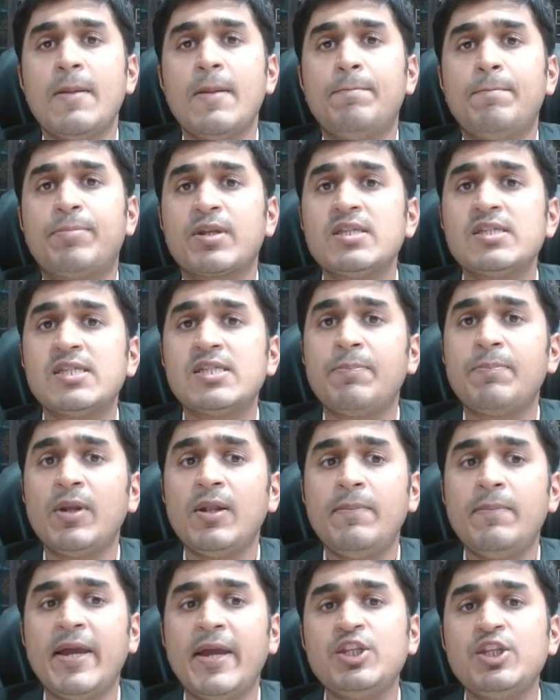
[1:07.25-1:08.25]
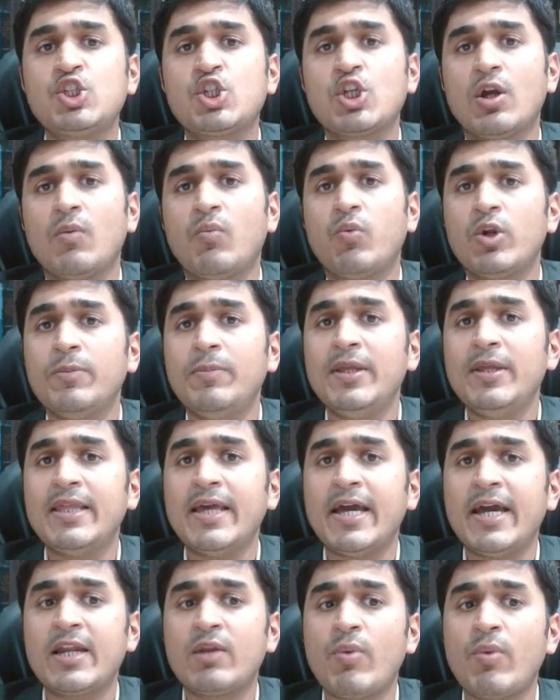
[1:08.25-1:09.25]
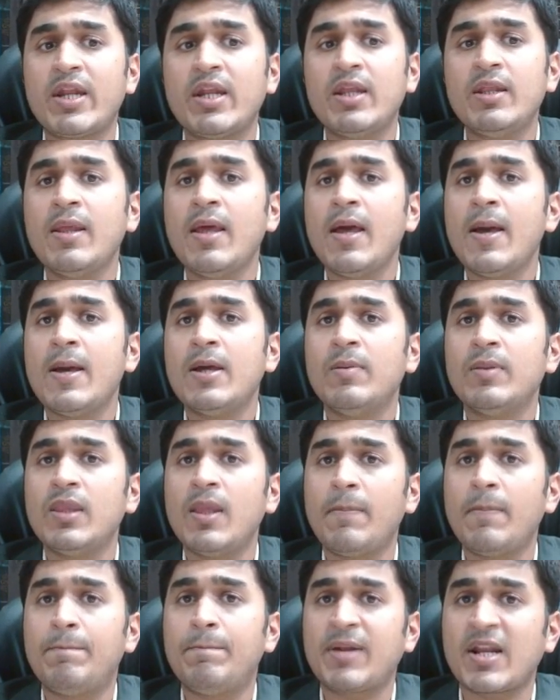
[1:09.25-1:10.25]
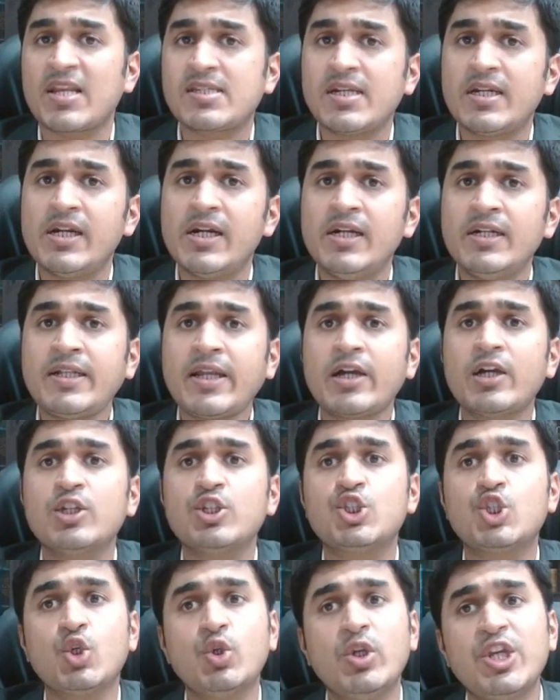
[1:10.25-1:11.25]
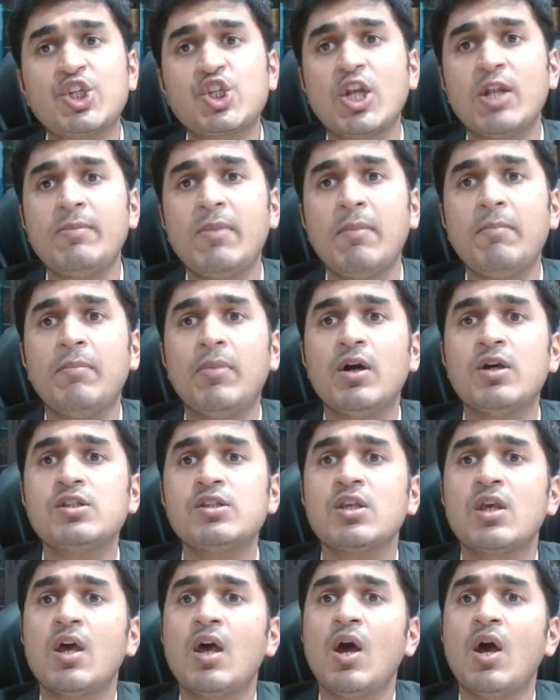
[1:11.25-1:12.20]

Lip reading: Principal bench would be there wherein the president, judicial members,